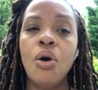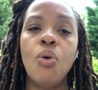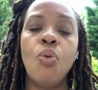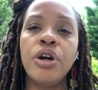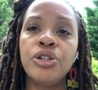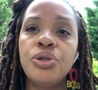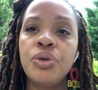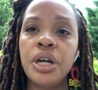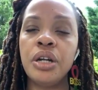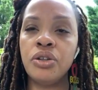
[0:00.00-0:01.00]
Once you
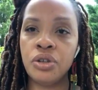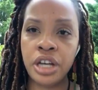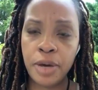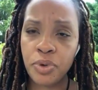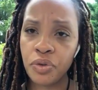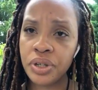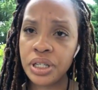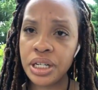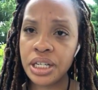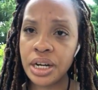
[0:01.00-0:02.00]
keep your
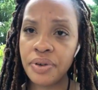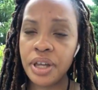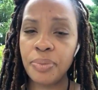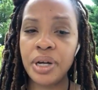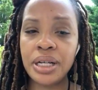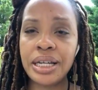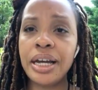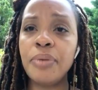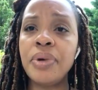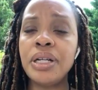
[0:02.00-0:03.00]
receipts and everything, because that
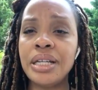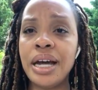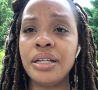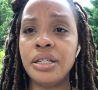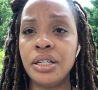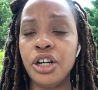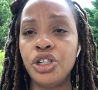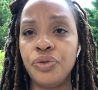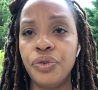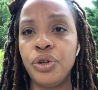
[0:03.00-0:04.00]
could be a tax deduction
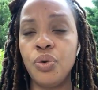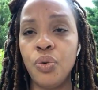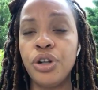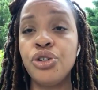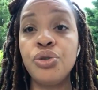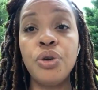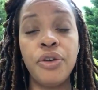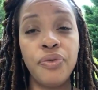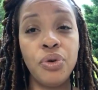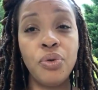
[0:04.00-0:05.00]
for you.
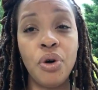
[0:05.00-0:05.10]
If you